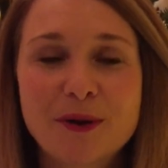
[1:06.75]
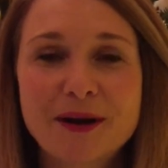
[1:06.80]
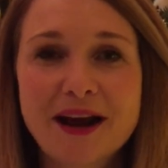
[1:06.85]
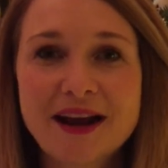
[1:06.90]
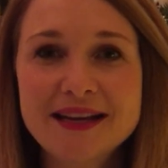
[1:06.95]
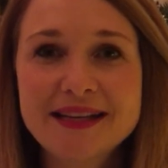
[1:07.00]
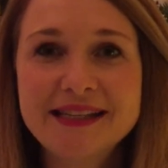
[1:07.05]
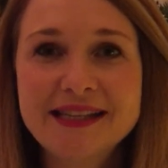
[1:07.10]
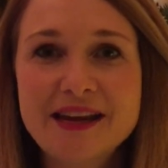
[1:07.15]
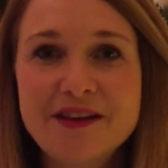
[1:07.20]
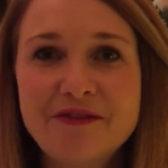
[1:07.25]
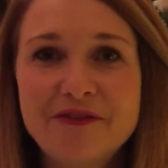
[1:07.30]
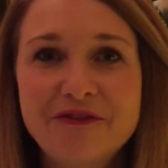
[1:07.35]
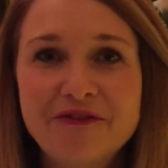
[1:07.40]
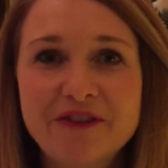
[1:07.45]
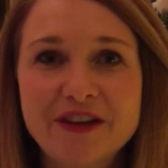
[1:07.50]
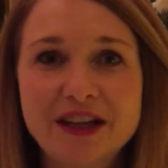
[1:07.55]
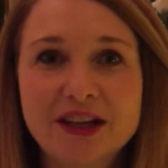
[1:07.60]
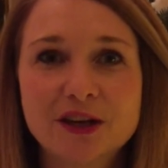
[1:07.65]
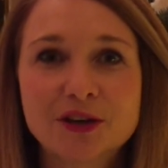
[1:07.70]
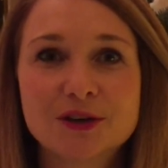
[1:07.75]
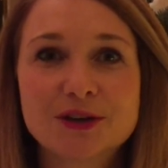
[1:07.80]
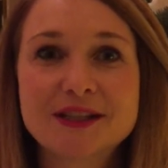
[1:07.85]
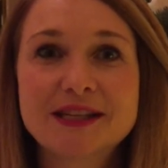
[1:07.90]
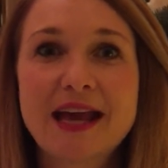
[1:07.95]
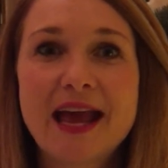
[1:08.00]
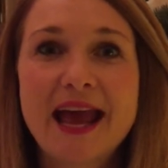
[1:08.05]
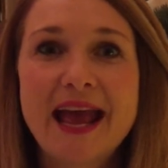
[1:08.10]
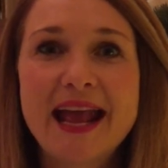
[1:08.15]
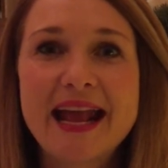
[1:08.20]
When I say
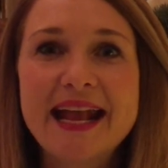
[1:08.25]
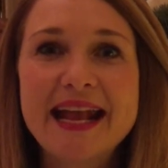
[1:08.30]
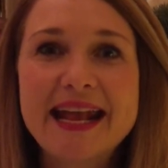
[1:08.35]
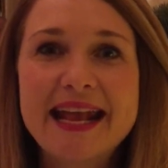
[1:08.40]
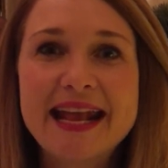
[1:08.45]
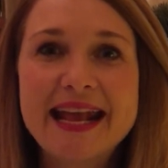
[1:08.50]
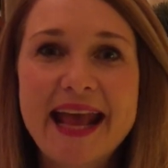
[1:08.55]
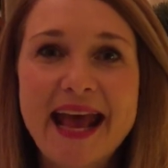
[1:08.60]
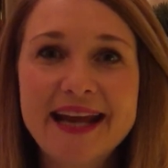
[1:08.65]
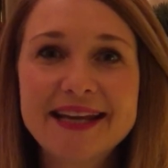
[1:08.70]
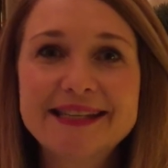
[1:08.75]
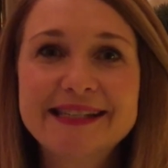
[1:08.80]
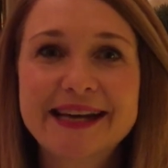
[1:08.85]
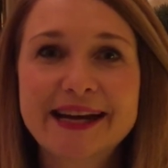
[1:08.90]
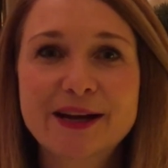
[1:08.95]
fillers, get